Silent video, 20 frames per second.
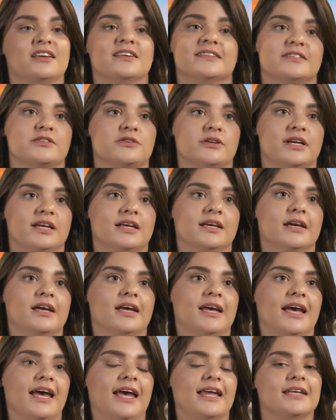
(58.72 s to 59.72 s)
history.
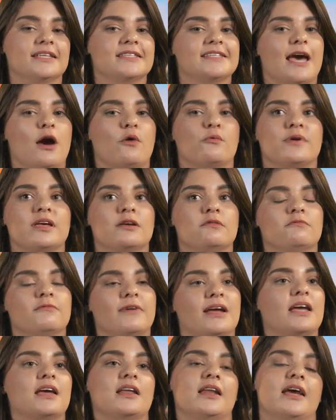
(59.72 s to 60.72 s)
And it's how we
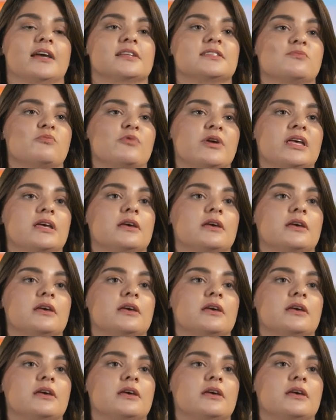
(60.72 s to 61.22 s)
reconnect and we